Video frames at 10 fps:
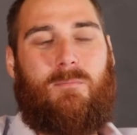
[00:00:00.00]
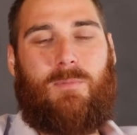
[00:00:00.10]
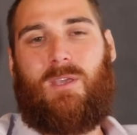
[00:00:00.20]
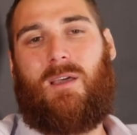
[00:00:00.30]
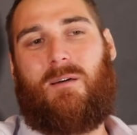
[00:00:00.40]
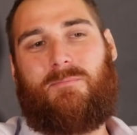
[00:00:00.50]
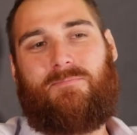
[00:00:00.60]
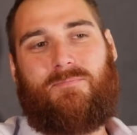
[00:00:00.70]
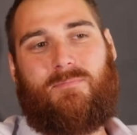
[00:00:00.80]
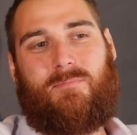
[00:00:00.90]
p.m.
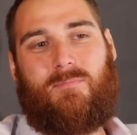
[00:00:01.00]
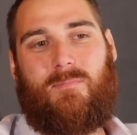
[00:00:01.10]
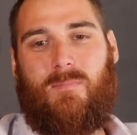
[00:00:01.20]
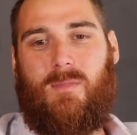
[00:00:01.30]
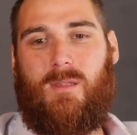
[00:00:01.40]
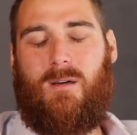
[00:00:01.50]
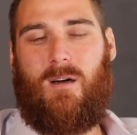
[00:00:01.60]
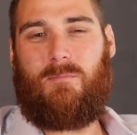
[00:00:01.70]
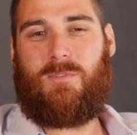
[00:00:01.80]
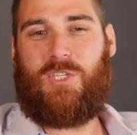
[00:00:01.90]

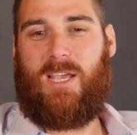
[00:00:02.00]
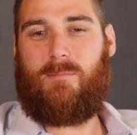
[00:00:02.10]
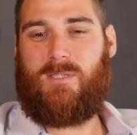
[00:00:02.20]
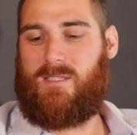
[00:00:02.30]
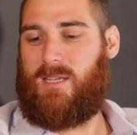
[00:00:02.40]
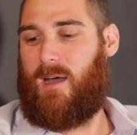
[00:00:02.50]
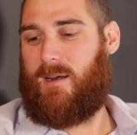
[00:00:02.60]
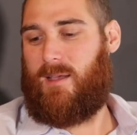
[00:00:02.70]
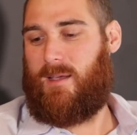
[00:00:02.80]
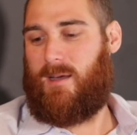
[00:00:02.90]
James has
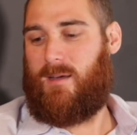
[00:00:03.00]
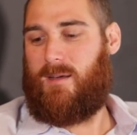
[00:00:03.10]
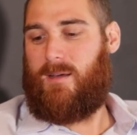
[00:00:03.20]
got a